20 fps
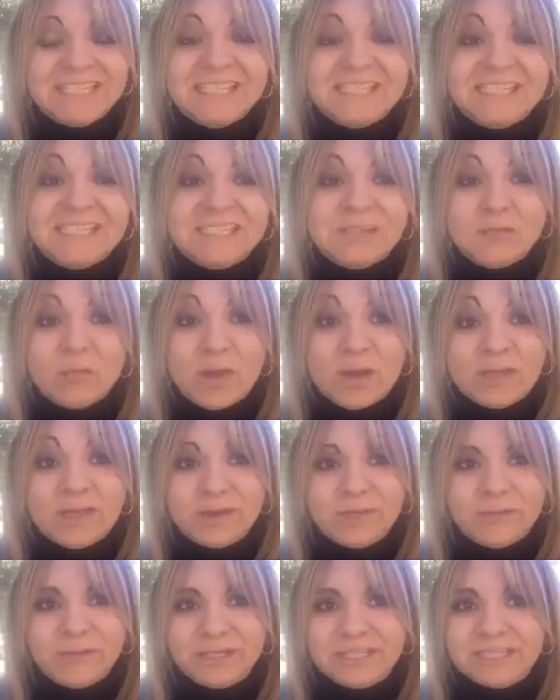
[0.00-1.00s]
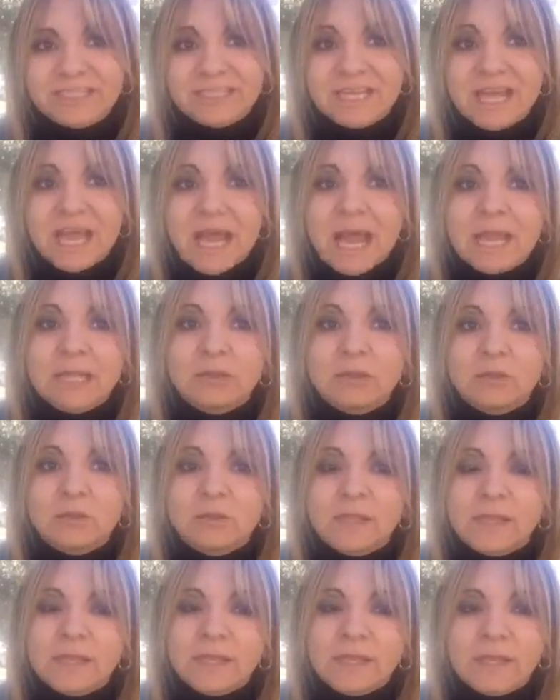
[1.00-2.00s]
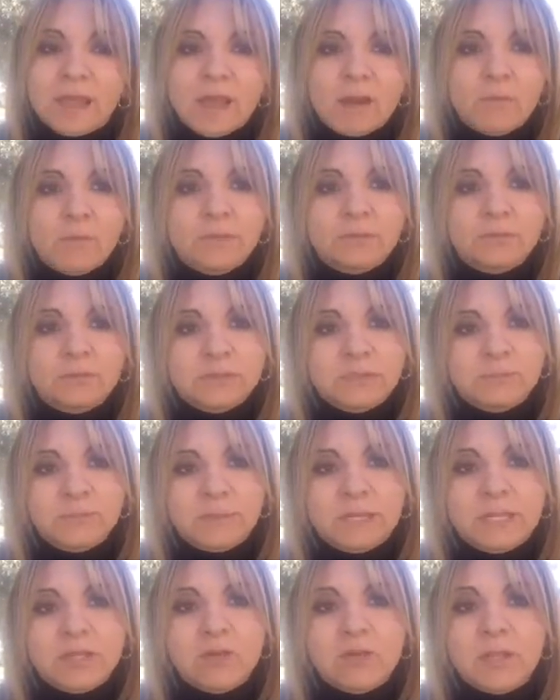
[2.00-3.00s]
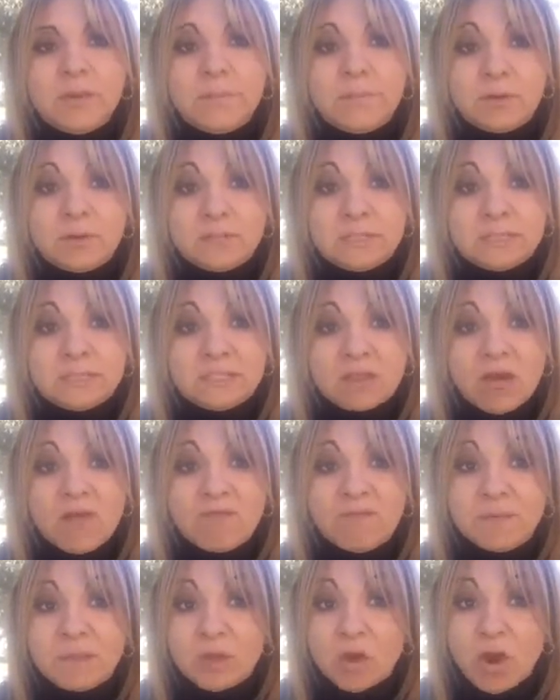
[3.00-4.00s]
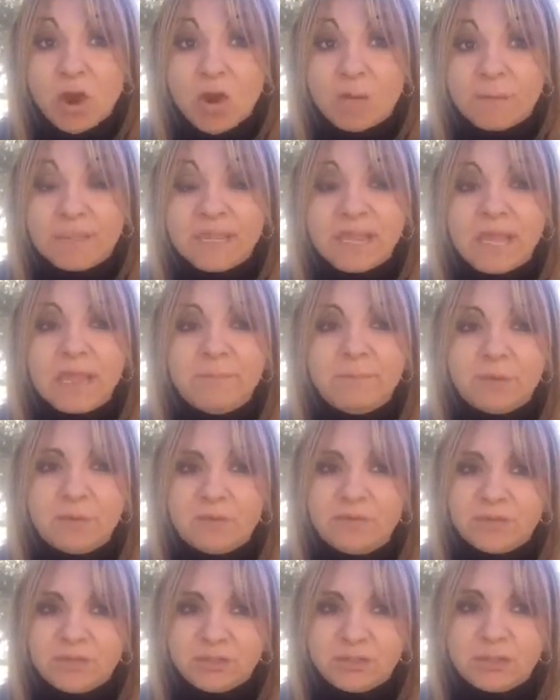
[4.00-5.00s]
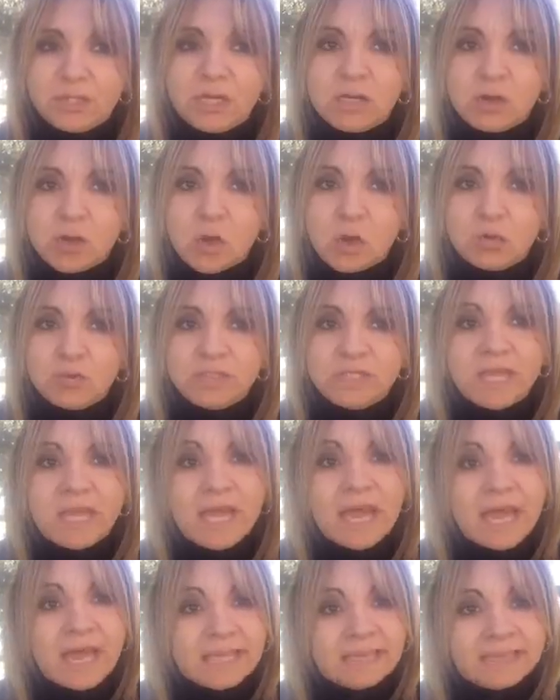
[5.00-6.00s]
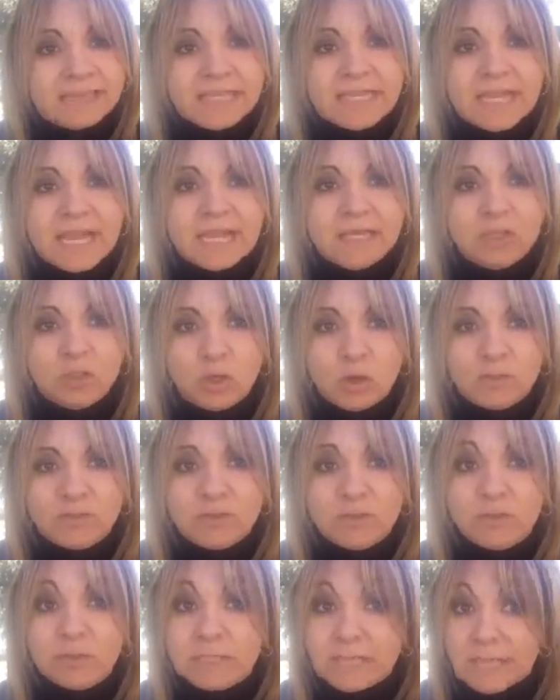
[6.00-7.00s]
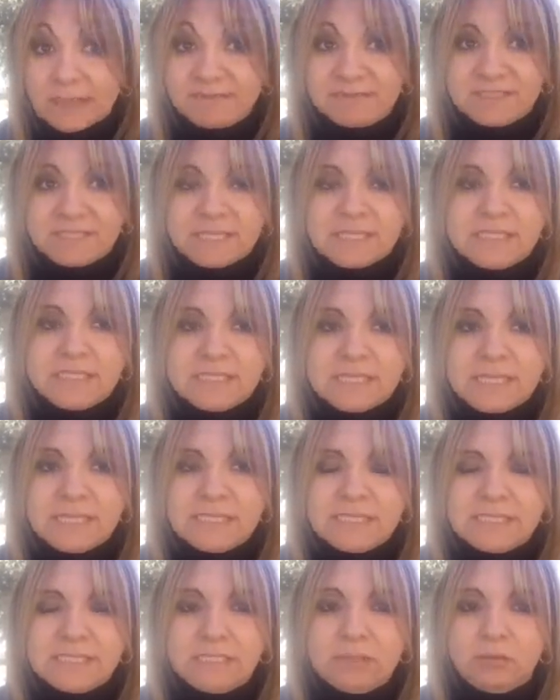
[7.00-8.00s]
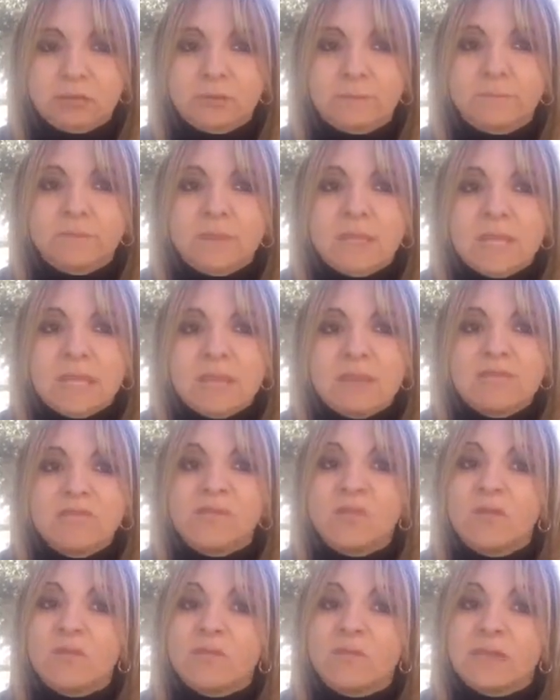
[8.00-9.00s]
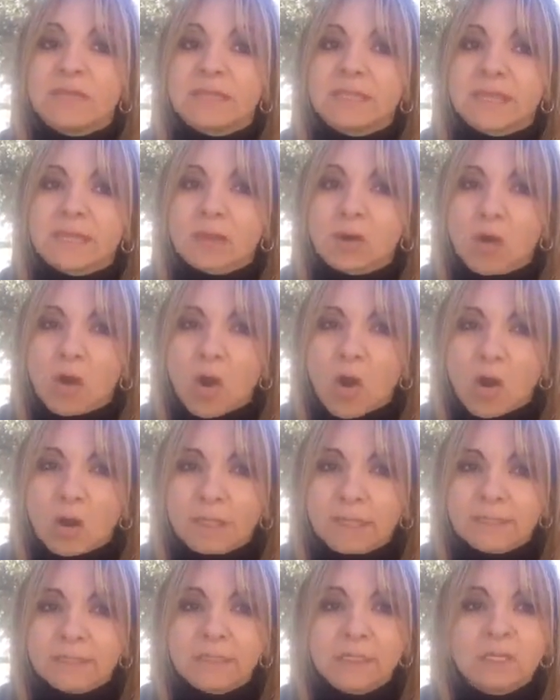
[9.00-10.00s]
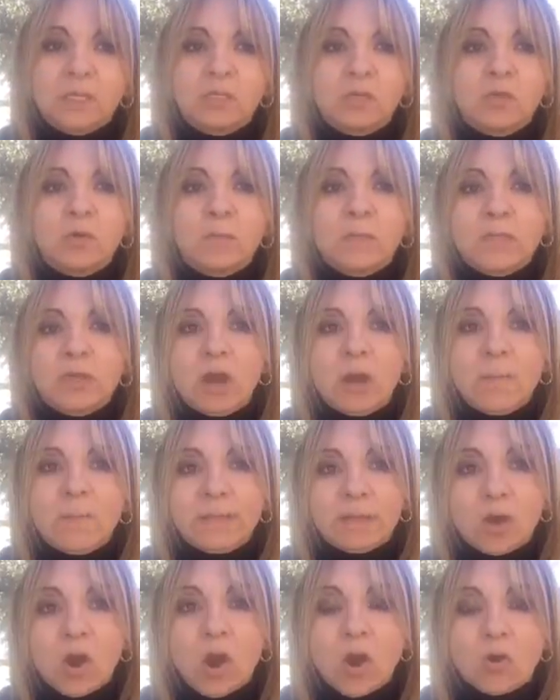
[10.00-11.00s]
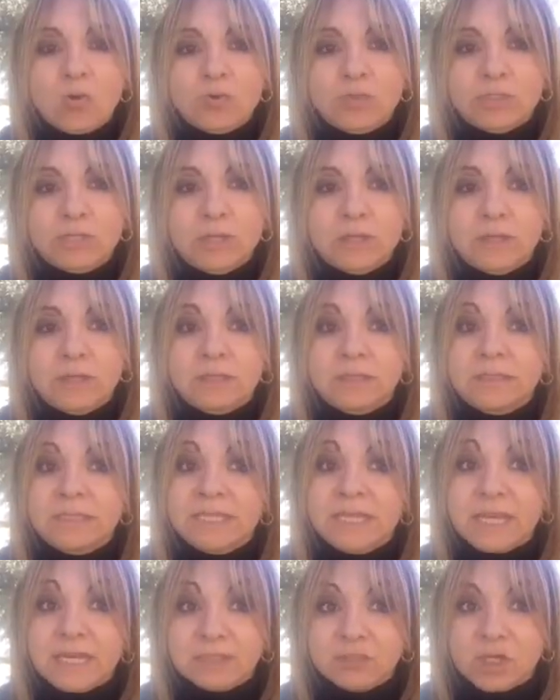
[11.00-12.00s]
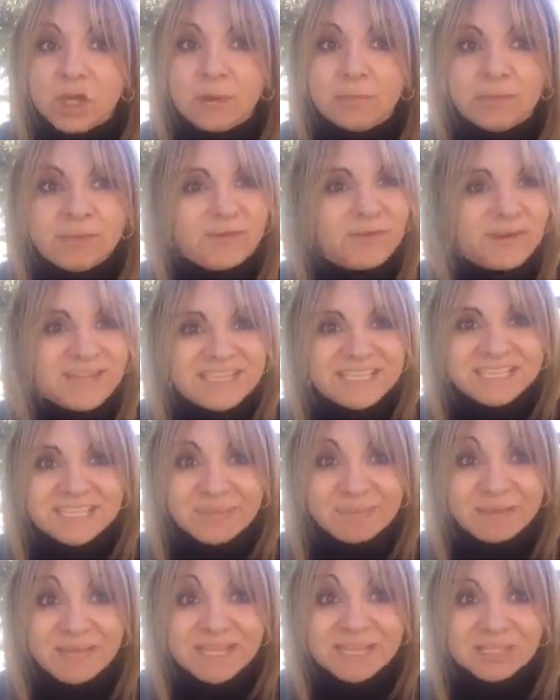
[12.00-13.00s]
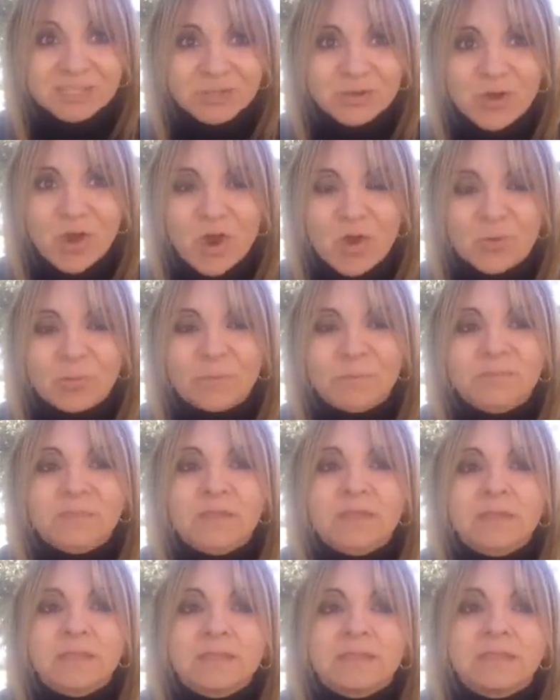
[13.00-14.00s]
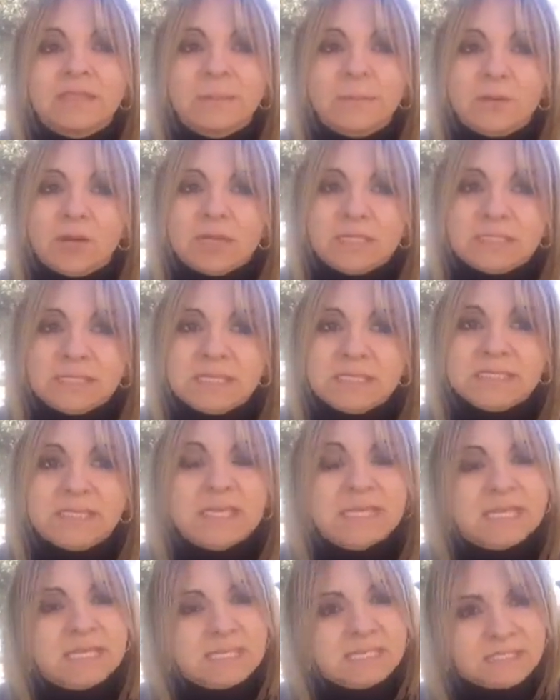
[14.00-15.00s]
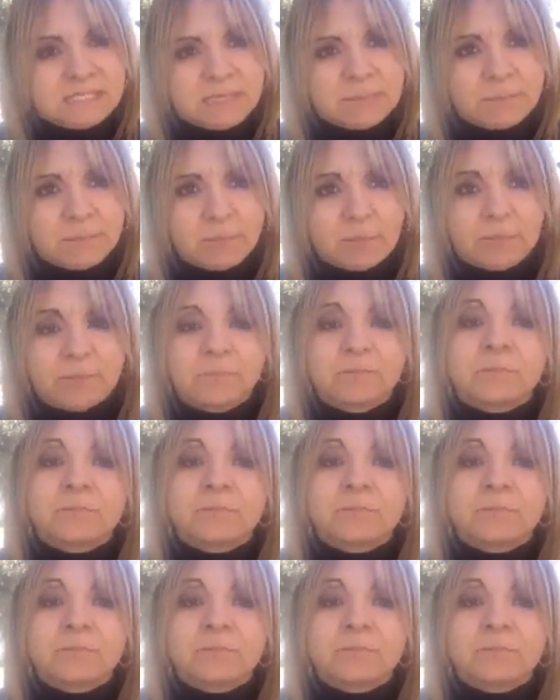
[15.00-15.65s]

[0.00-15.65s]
This is Wanda Bonet, and today I want to explain you the process of becoming a professional coach at DRW Life Skills Institute. If you feel the calling to become a coach, DRW is the place to go. The process is simple.